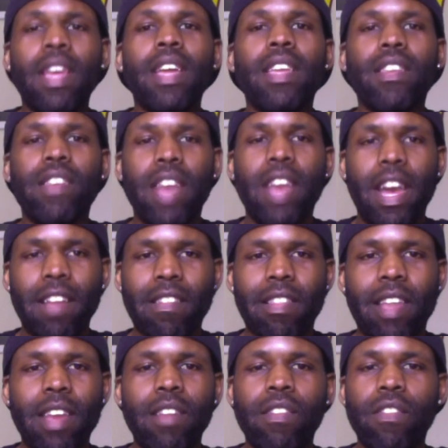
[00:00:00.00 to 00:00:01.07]
Yes,
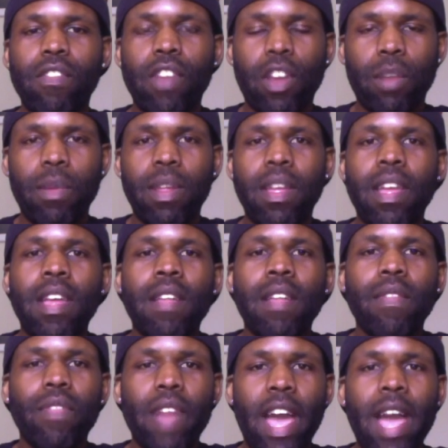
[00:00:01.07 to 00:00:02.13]
ladies and gentlemen,
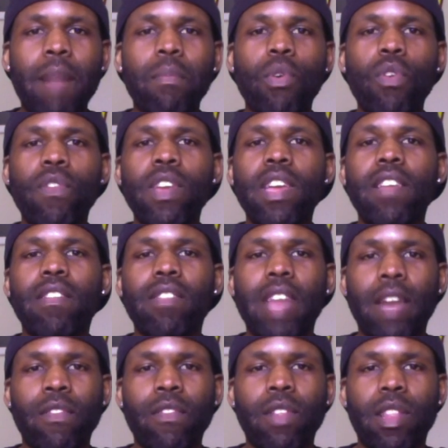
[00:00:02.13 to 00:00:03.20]
that movie is
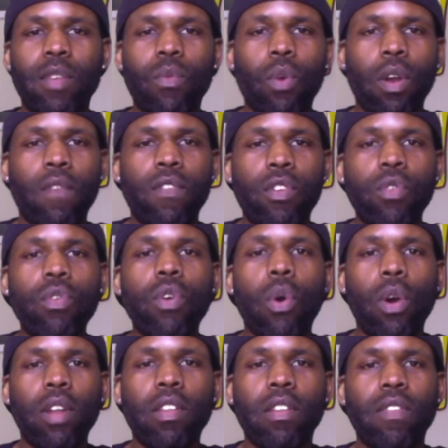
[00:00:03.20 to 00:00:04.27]
definitely worth you
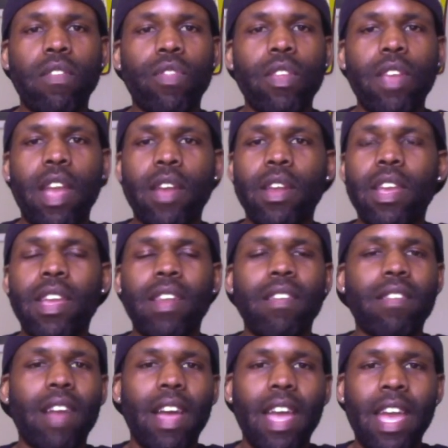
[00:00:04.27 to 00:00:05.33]
going to the theater. It
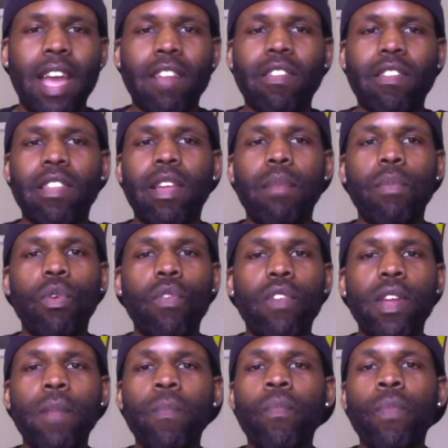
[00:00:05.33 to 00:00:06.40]
is an excellent
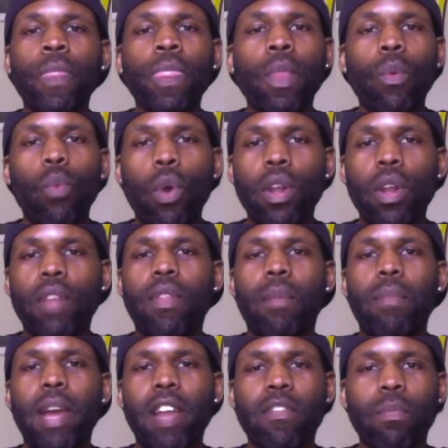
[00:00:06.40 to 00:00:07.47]
movie, one of the
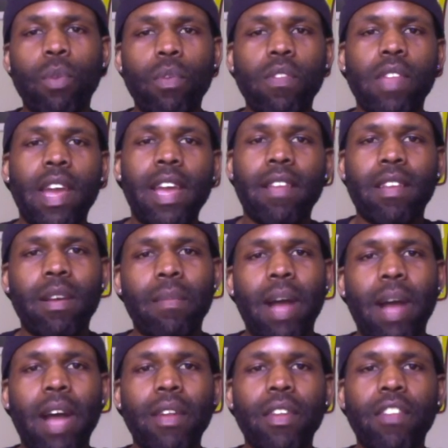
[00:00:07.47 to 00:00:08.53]
best movies that has come
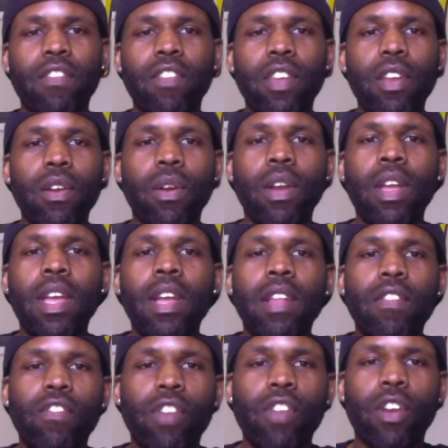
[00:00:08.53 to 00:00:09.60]
out this year.
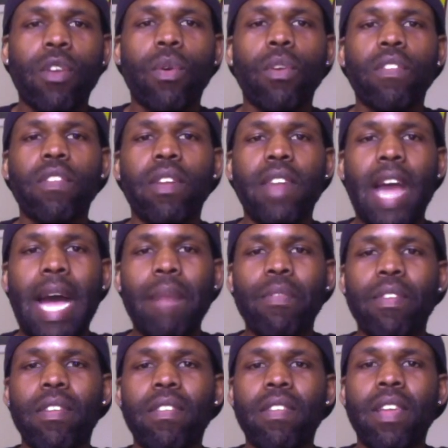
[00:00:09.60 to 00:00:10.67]
General
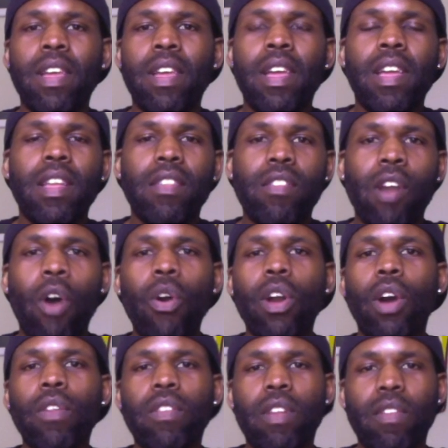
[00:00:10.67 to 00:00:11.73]
synopsis don't
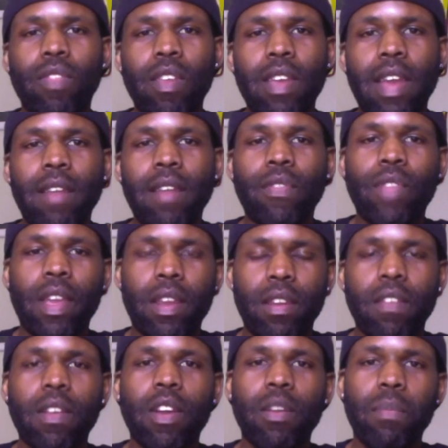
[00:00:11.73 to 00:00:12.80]
go to the theater thinking
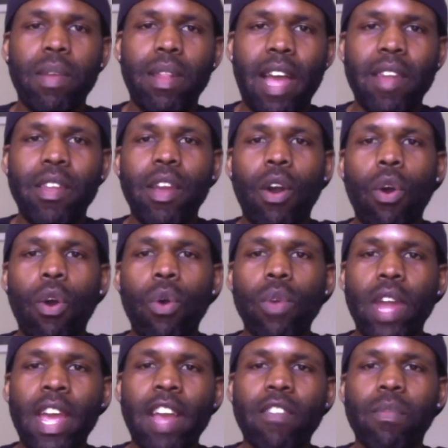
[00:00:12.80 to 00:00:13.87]
it's going to be like the
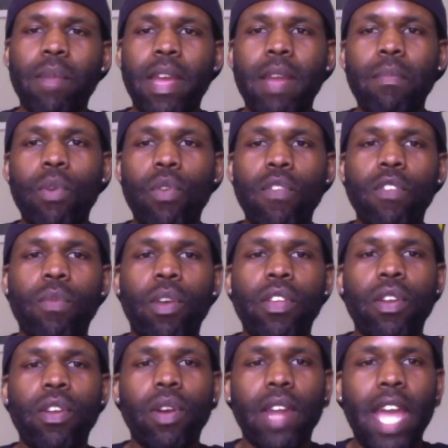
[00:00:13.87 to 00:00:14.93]
old X Men movies where
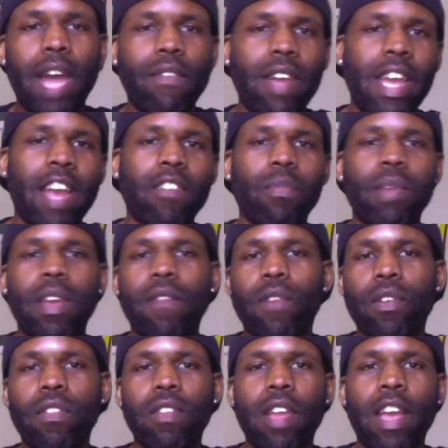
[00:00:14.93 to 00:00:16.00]
you're going to have X Men
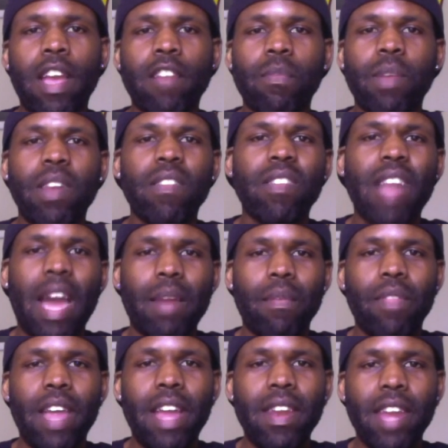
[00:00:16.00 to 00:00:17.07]
versus X Men. It's not
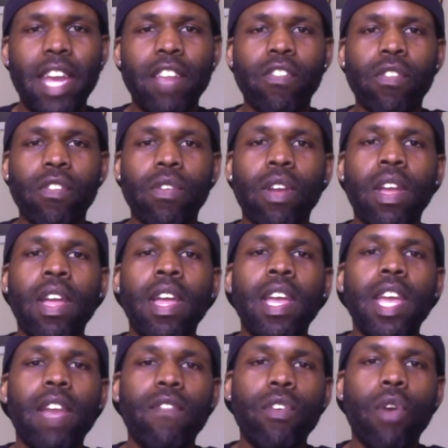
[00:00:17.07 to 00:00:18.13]
of that nature.
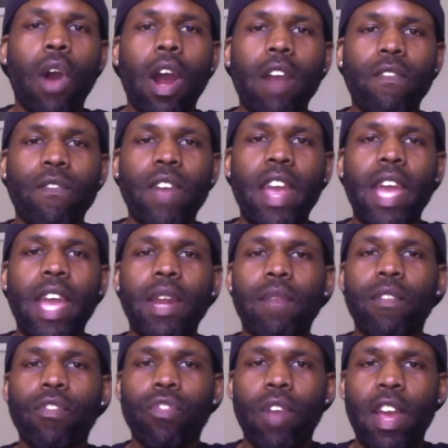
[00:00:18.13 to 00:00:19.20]
If you are a fan
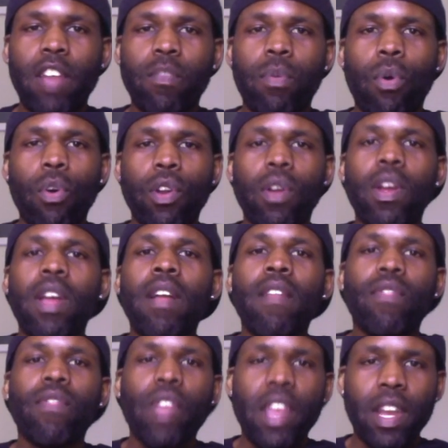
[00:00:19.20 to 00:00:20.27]
of the Transporter,
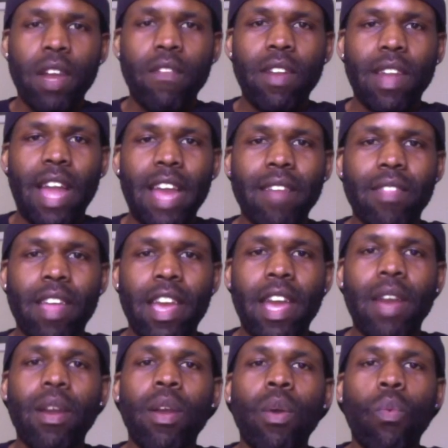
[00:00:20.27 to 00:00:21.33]
think of it like
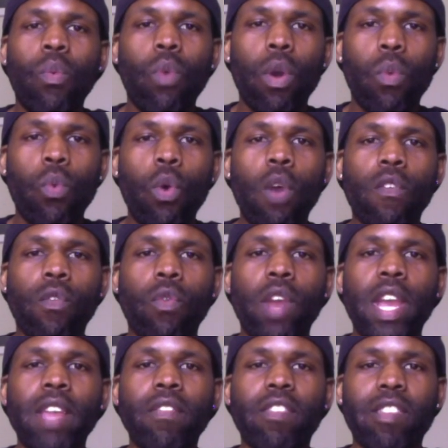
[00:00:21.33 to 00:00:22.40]
that where
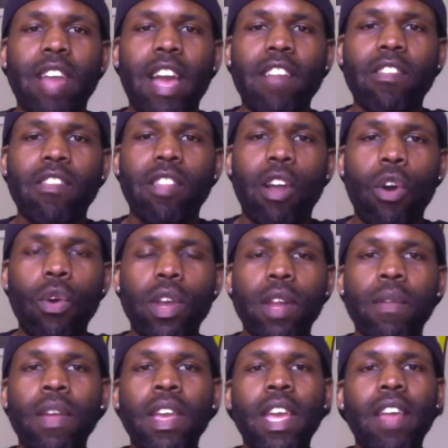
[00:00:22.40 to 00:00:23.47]
Wolverine slash
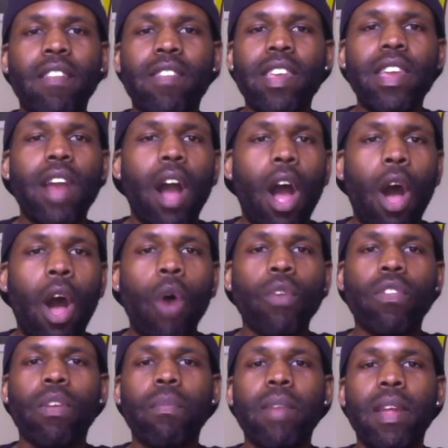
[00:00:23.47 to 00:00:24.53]
Logan is the
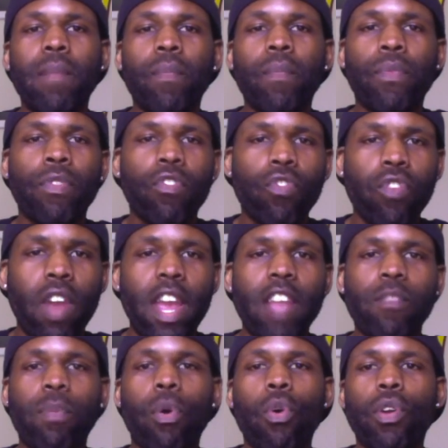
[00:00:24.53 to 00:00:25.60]
ultimate
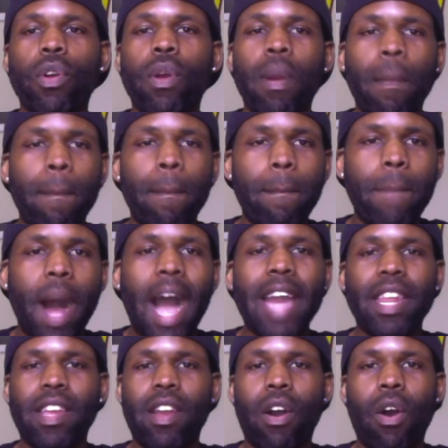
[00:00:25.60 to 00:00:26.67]
transporter
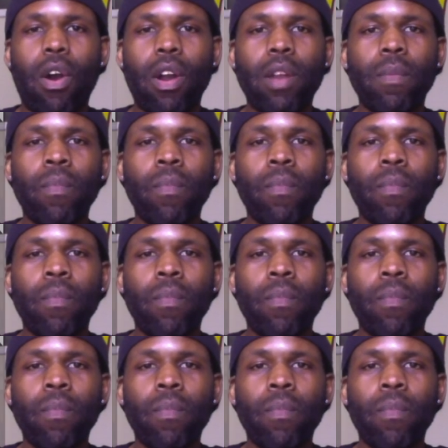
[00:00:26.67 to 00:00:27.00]
bodyguard.